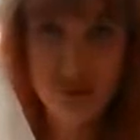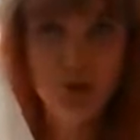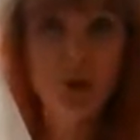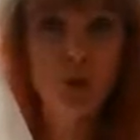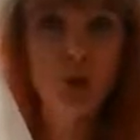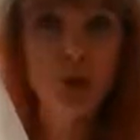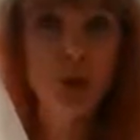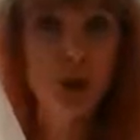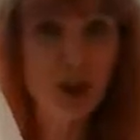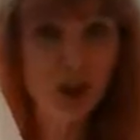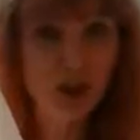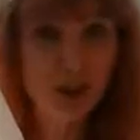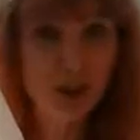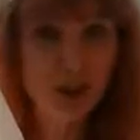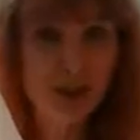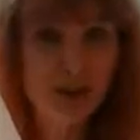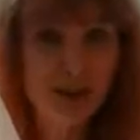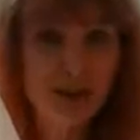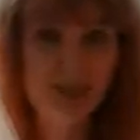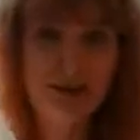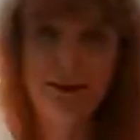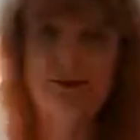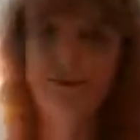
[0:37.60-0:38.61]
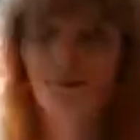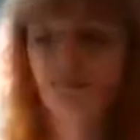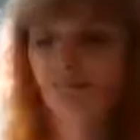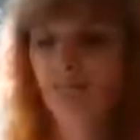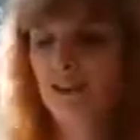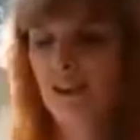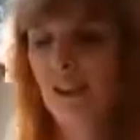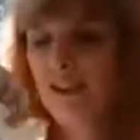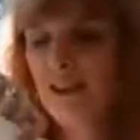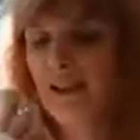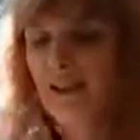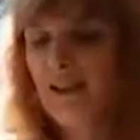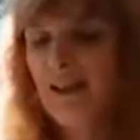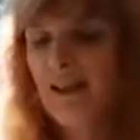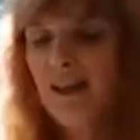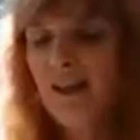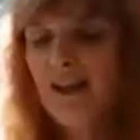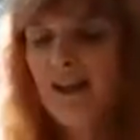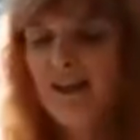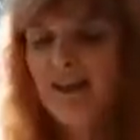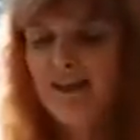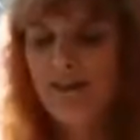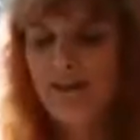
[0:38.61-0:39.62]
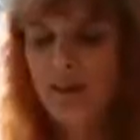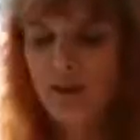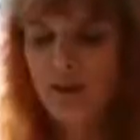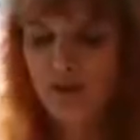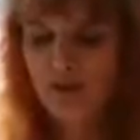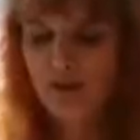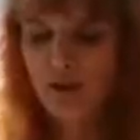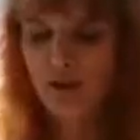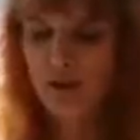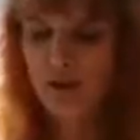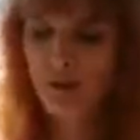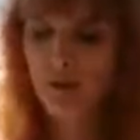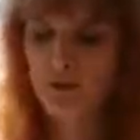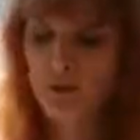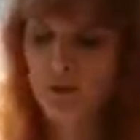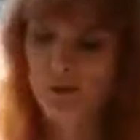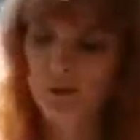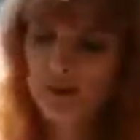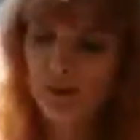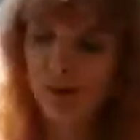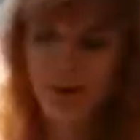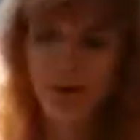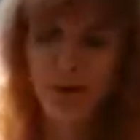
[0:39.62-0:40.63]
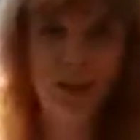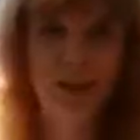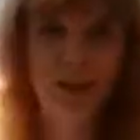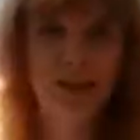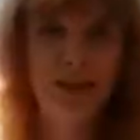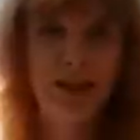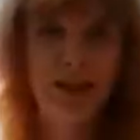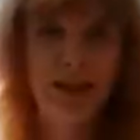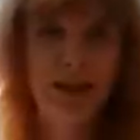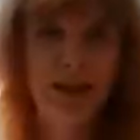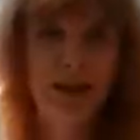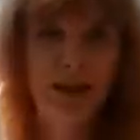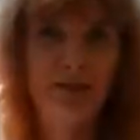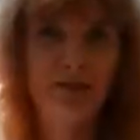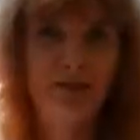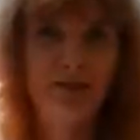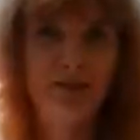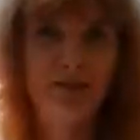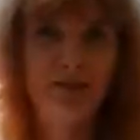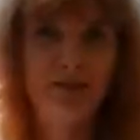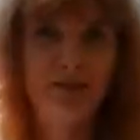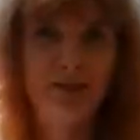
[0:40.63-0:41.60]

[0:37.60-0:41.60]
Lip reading: Word, and then we're going to print it out.